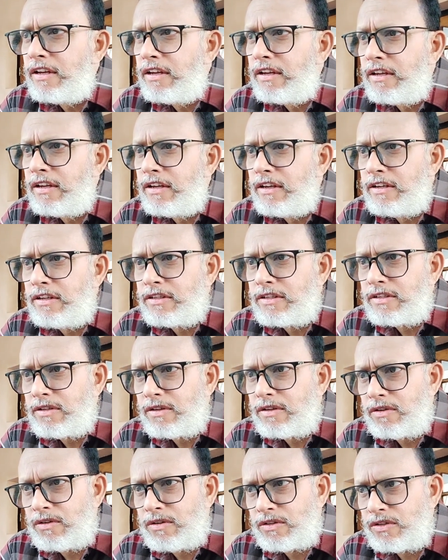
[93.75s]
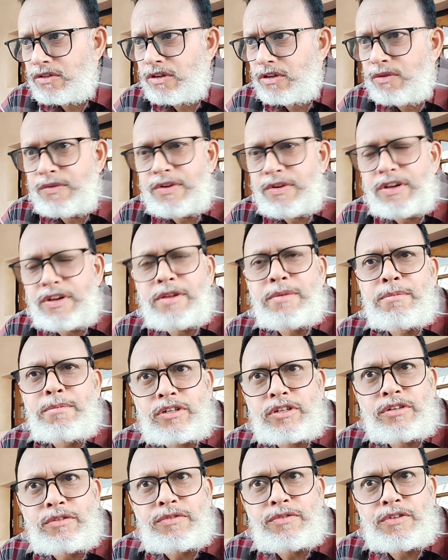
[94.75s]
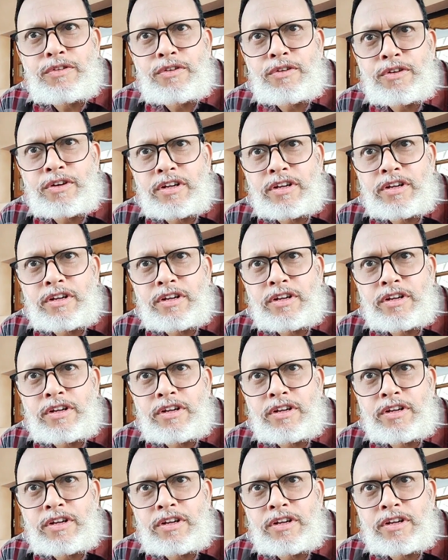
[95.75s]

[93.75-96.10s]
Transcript: is also very important for